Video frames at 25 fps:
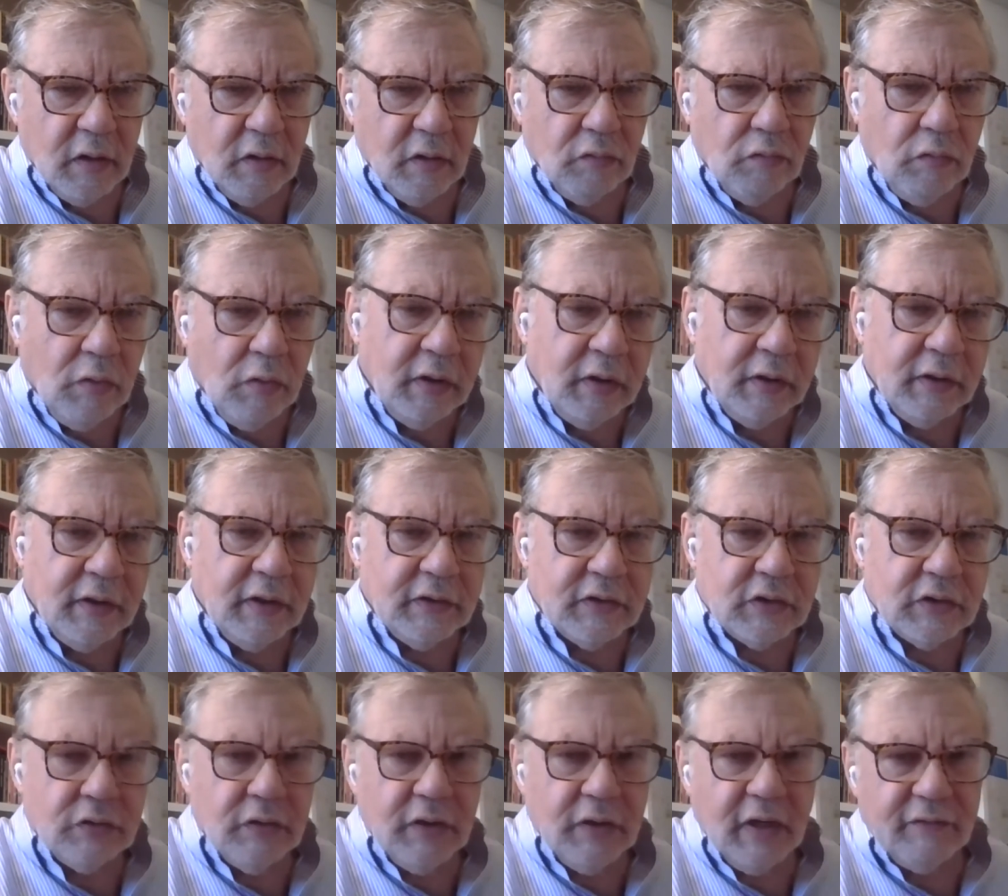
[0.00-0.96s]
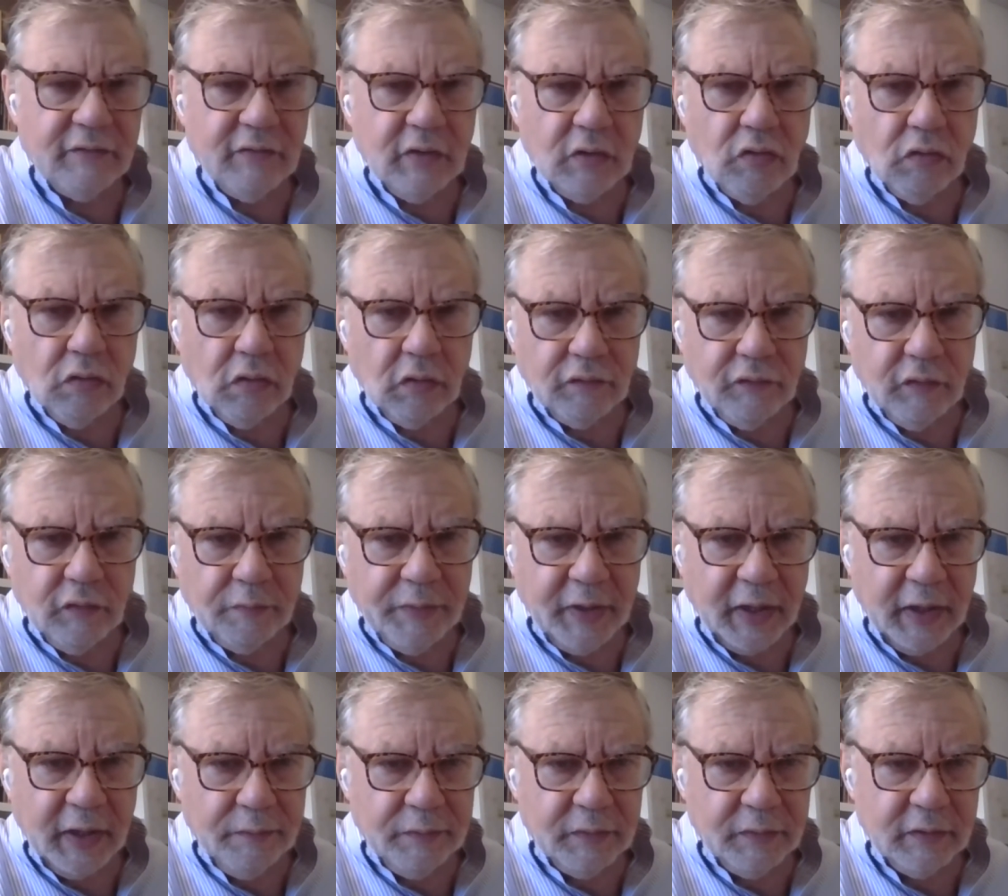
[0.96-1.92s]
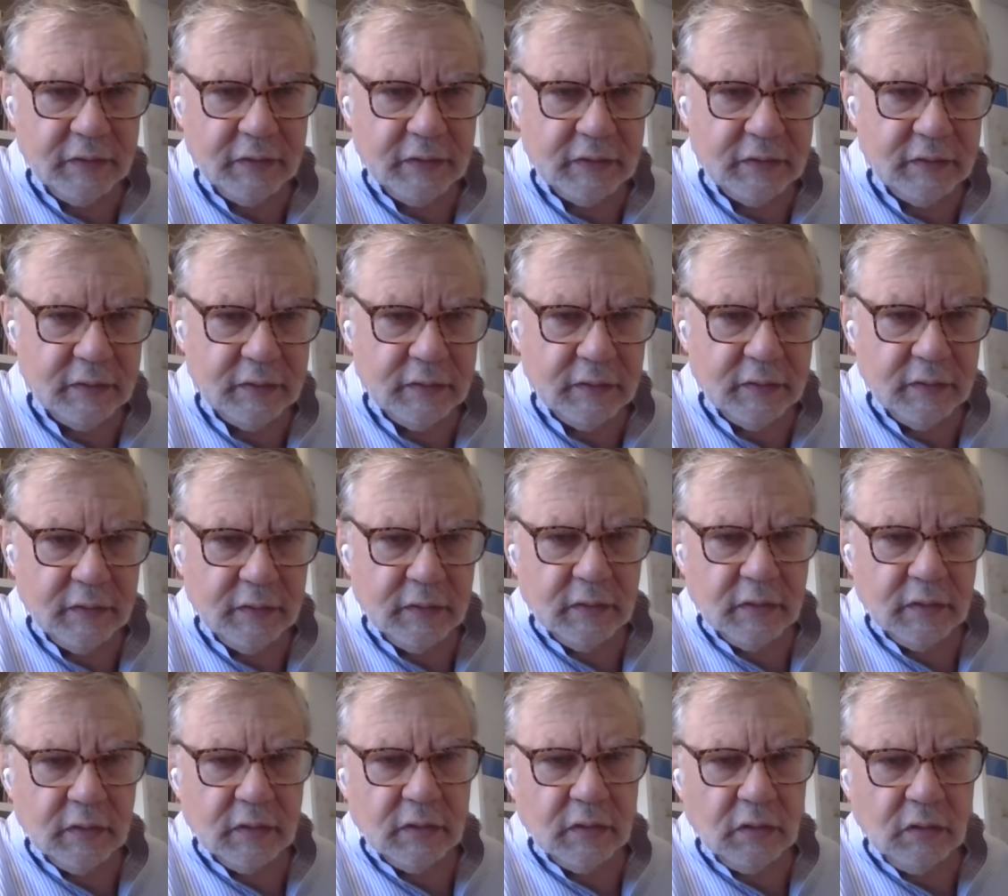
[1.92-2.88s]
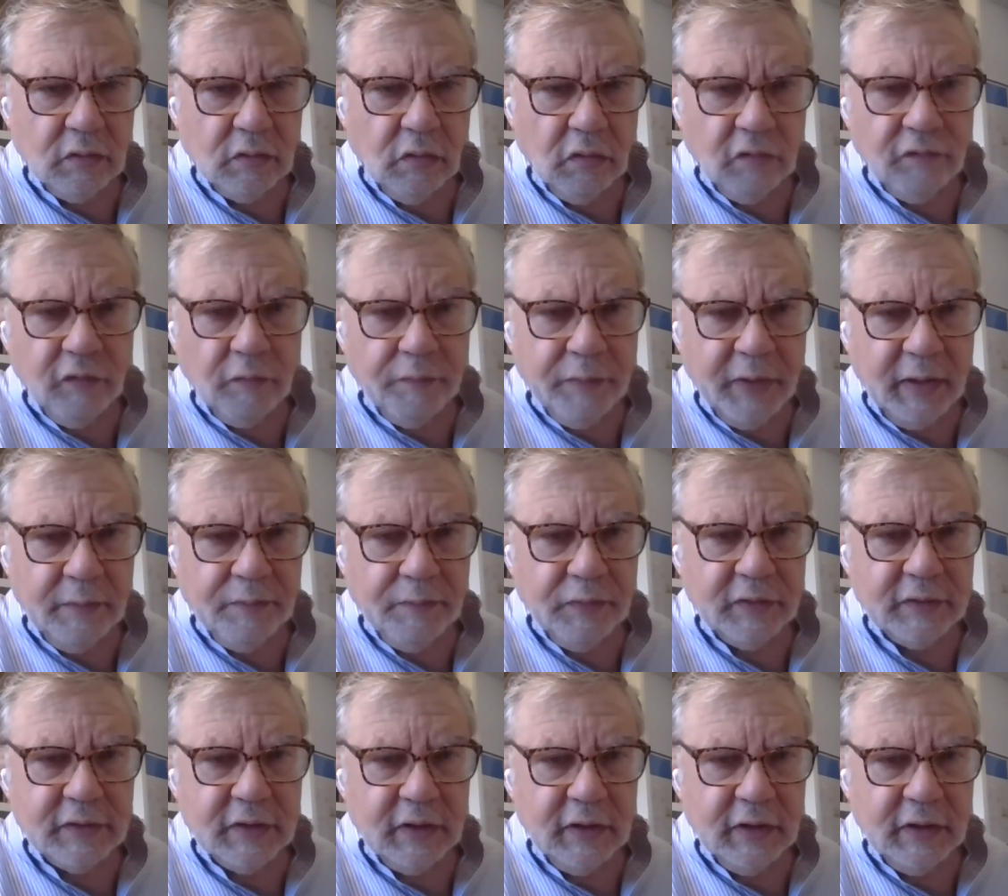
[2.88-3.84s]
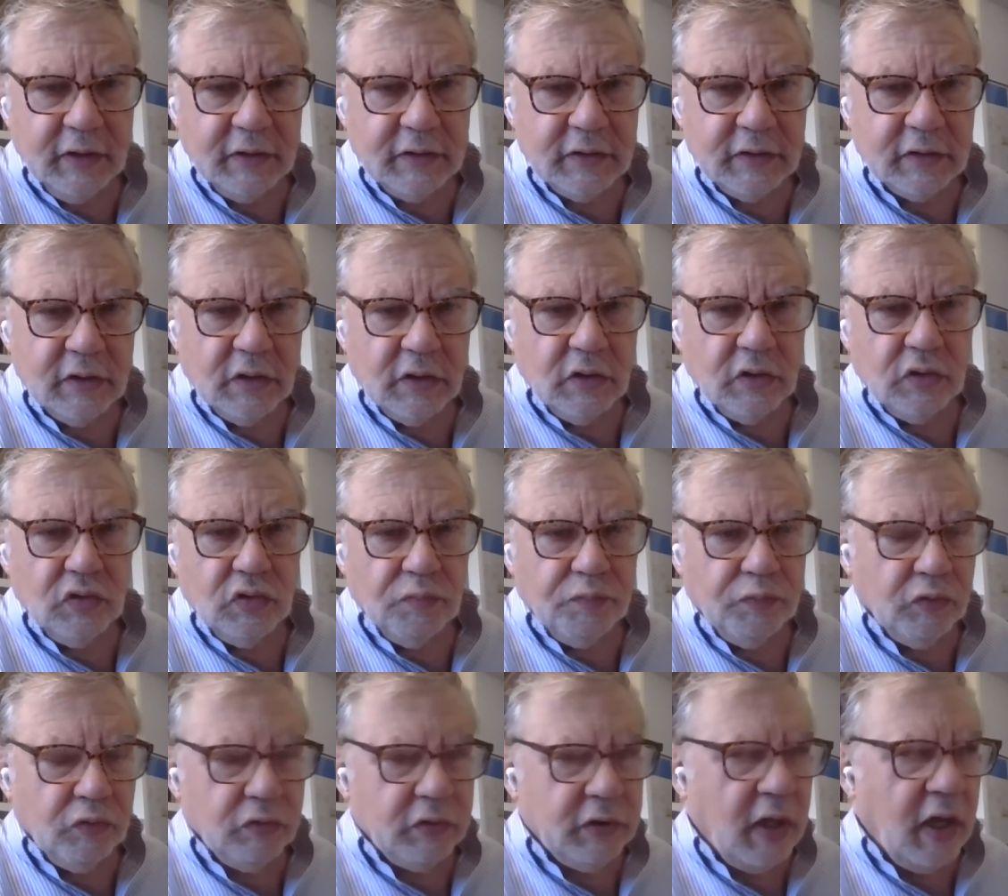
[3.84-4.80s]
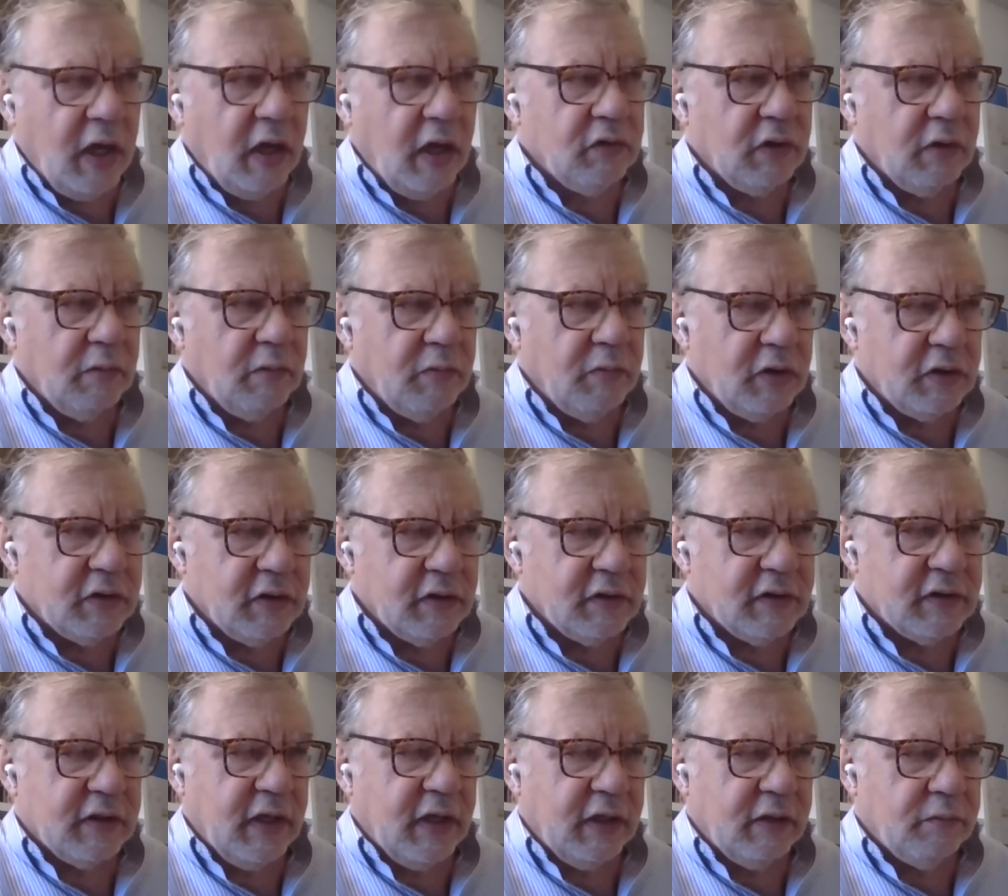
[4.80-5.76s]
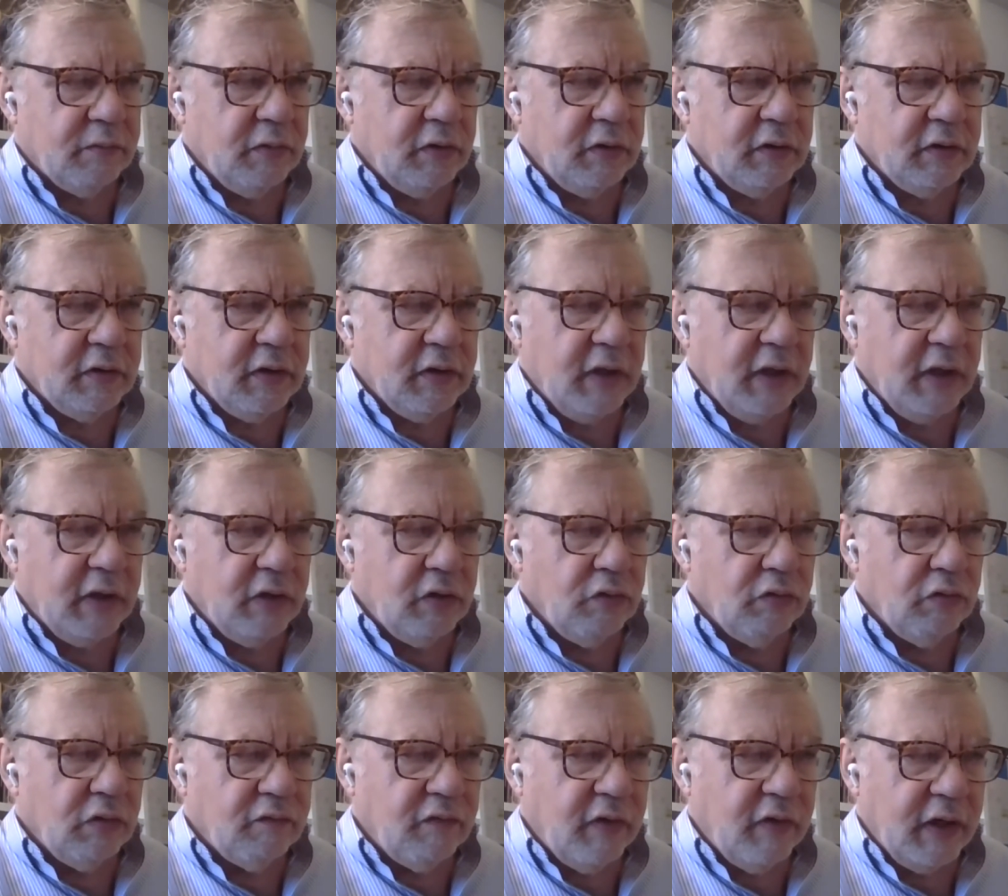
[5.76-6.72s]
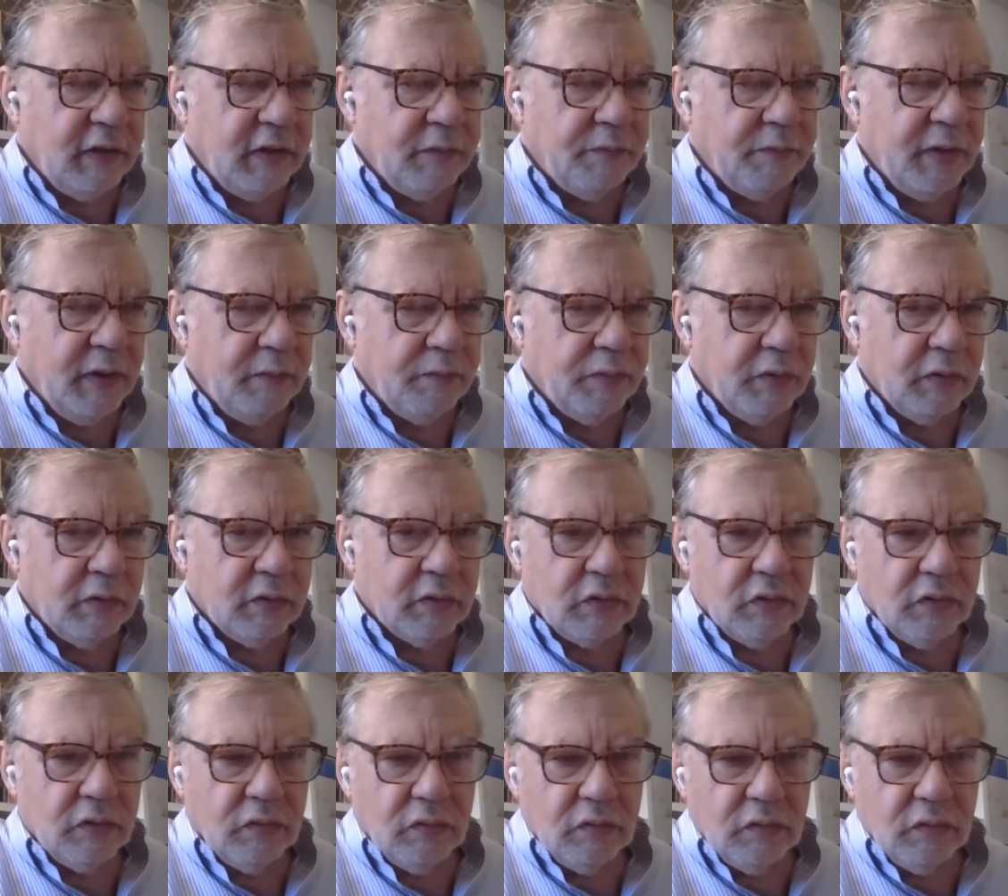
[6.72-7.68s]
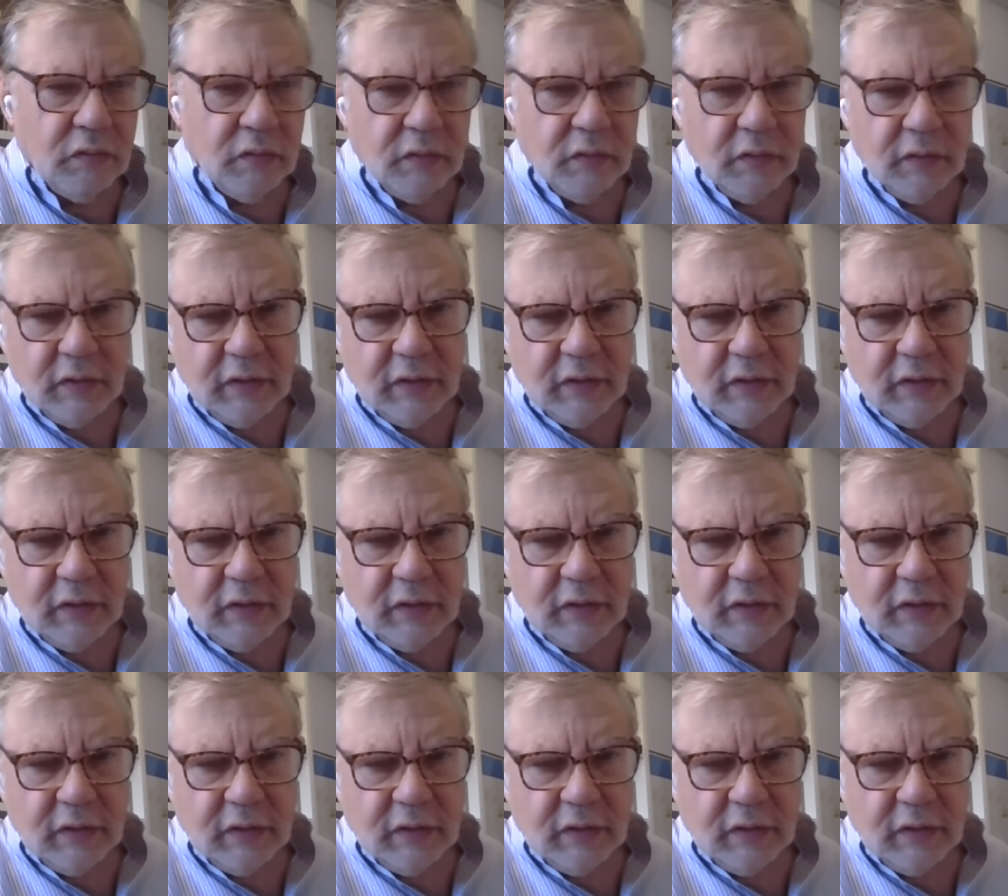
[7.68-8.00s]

One is to have a call for papers. A call for papers is you put out the mission statement and you invite people to